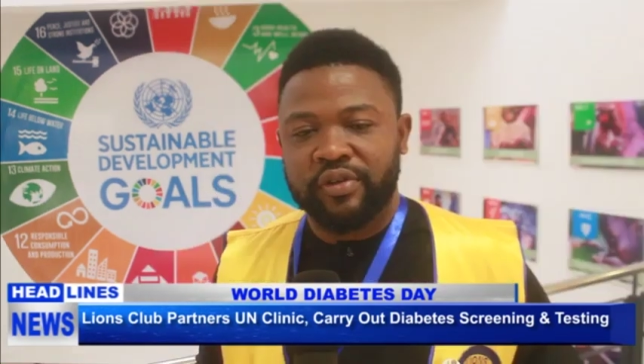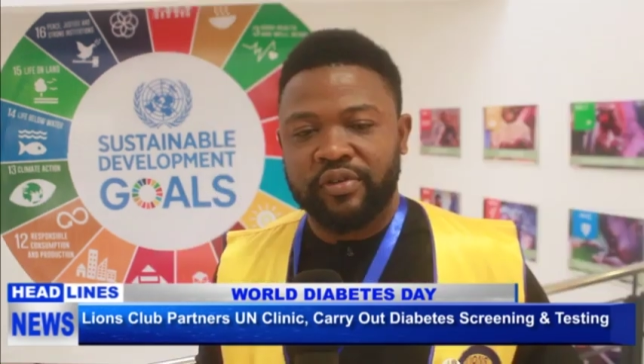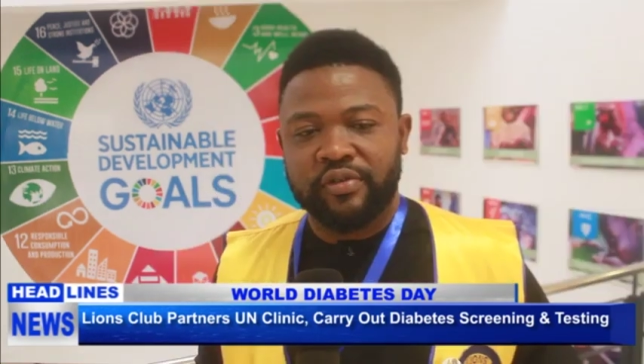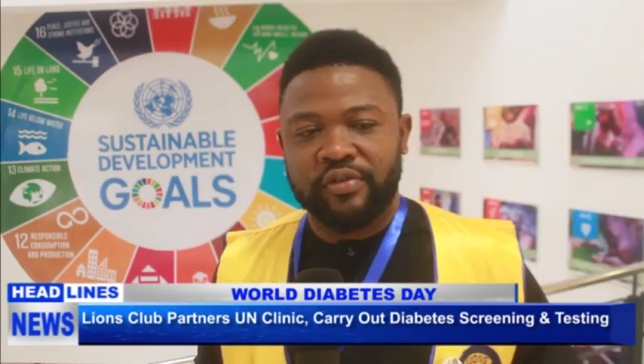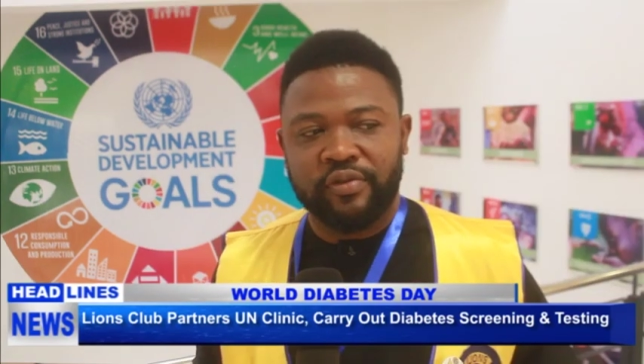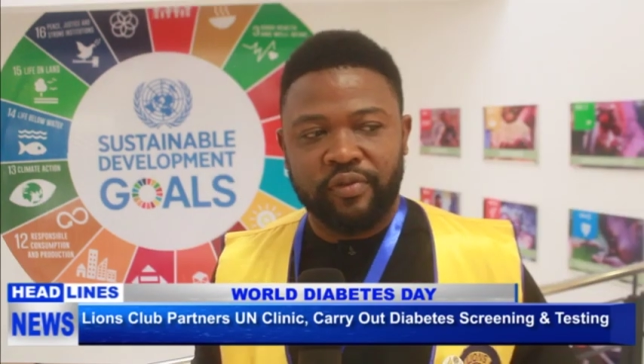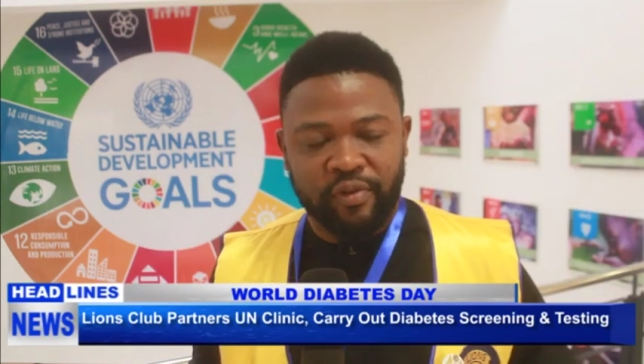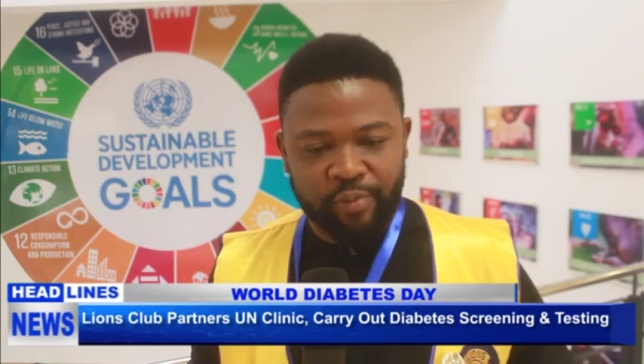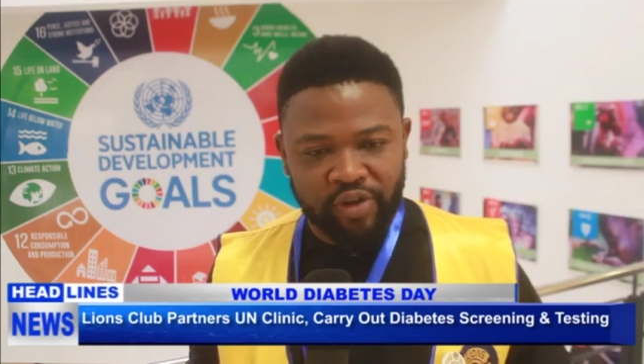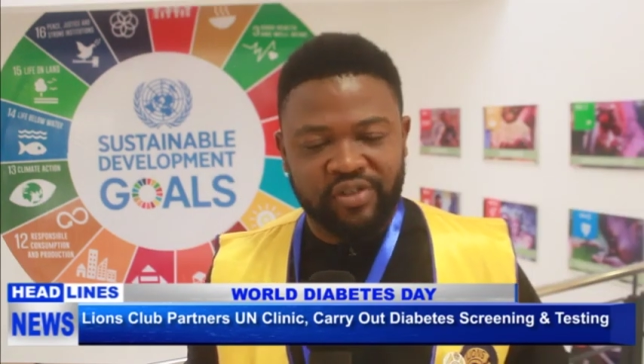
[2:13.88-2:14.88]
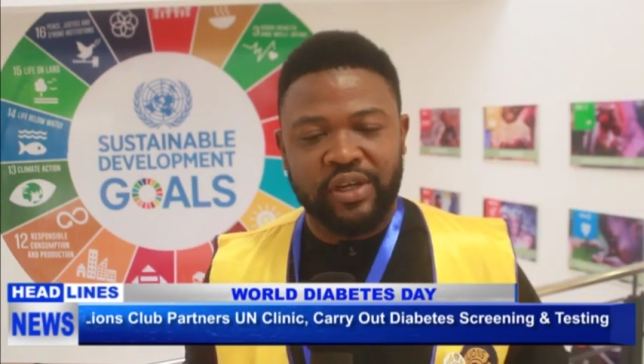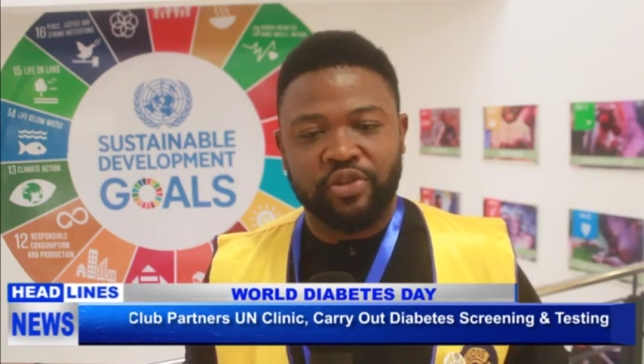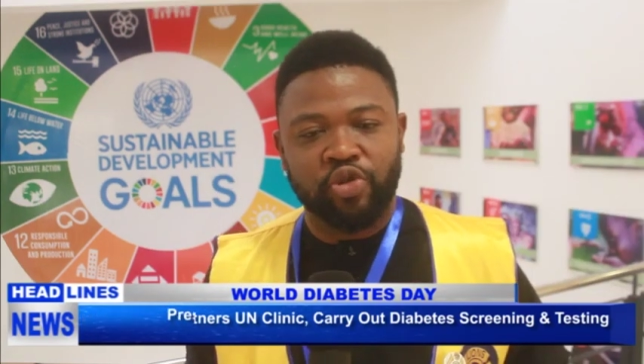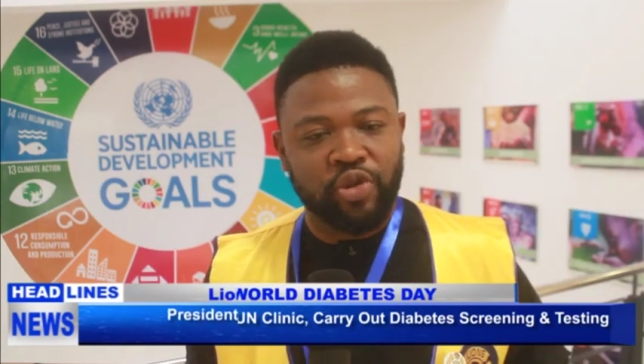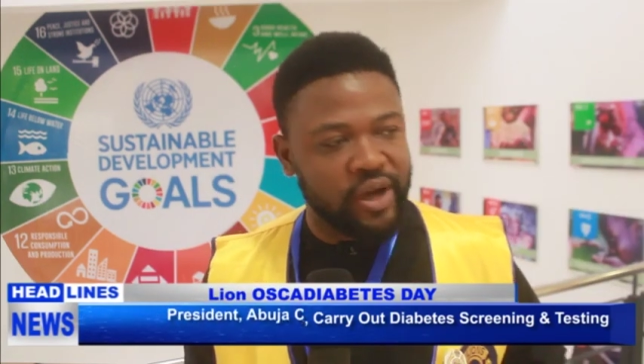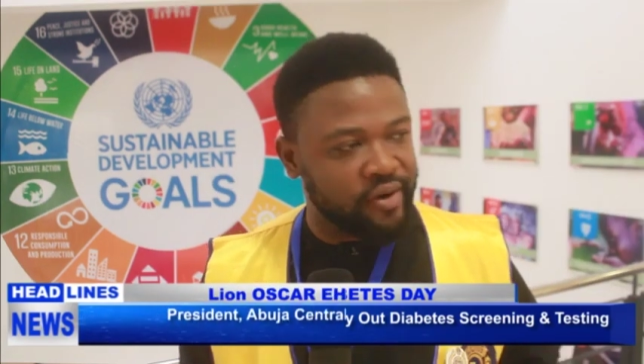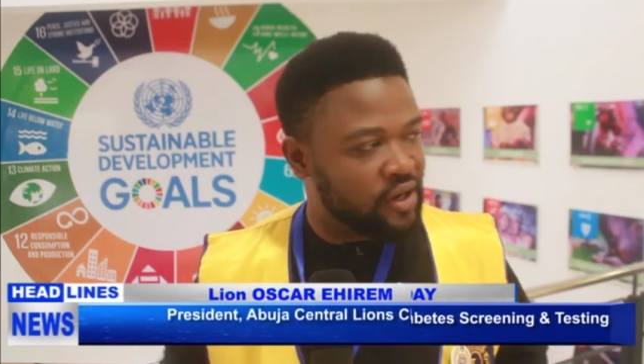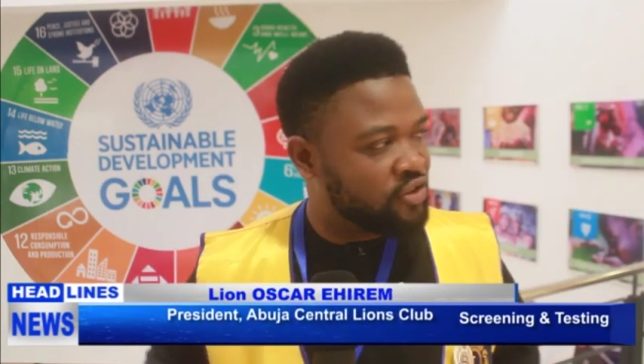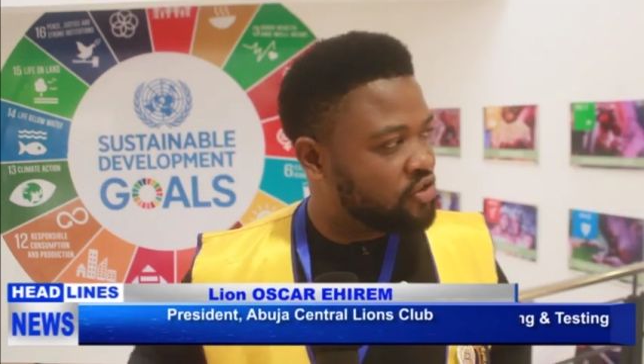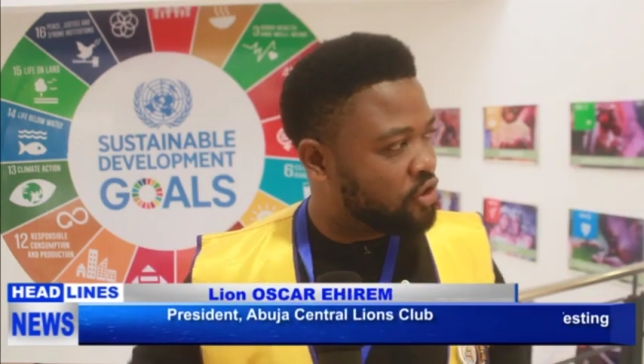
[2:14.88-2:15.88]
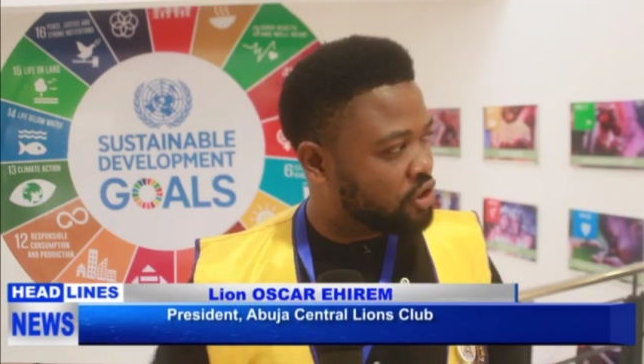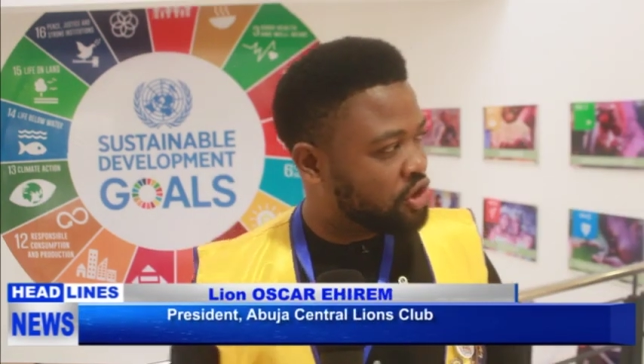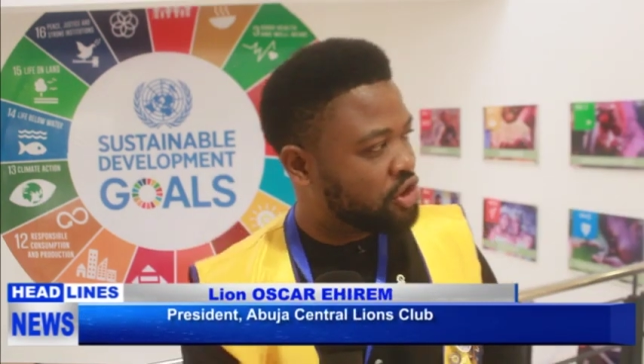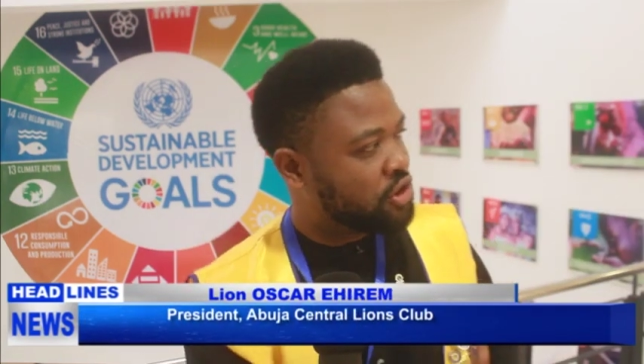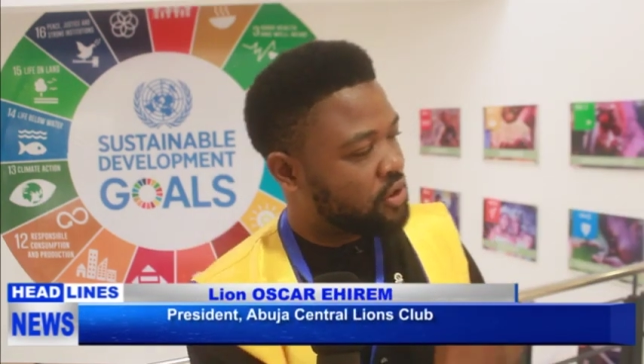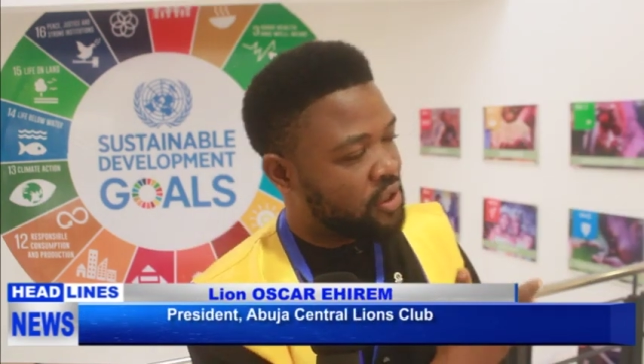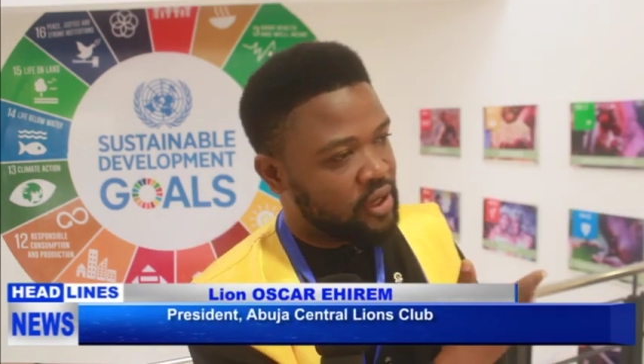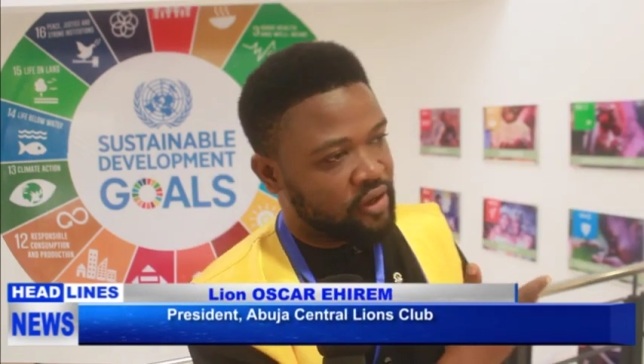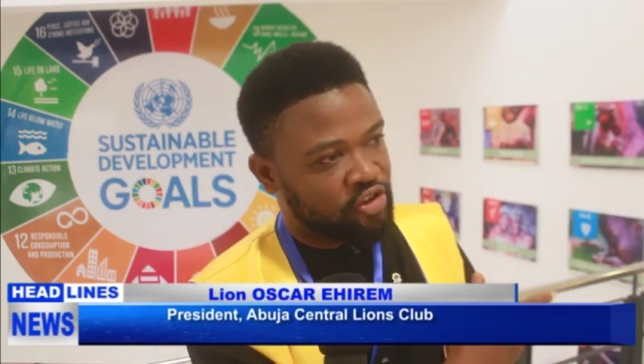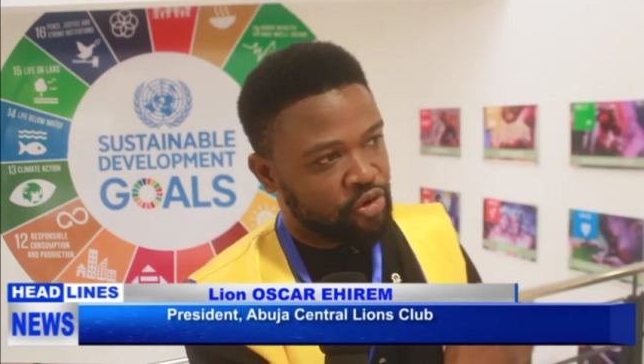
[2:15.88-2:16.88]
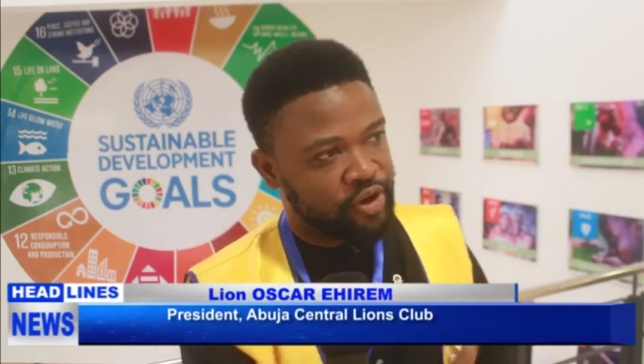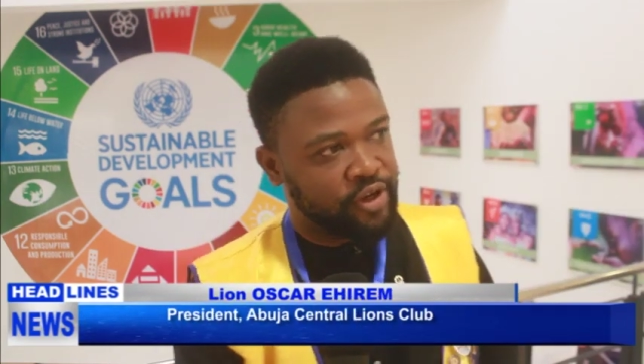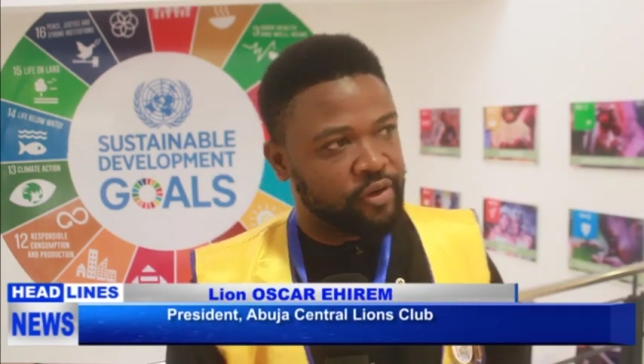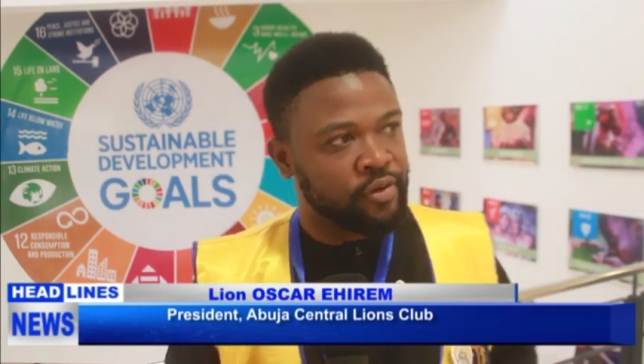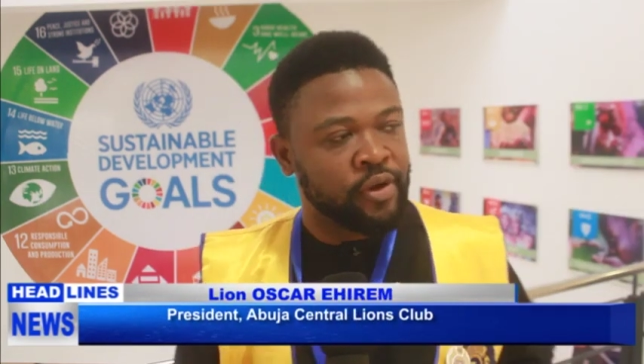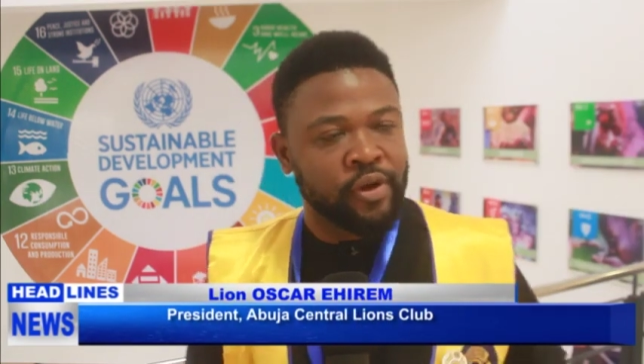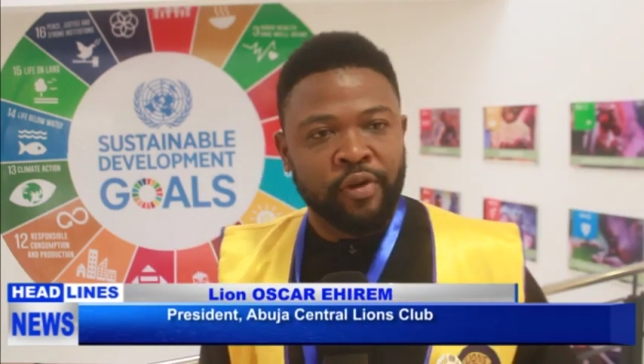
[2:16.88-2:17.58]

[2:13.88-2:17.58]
It's important to carry out such screening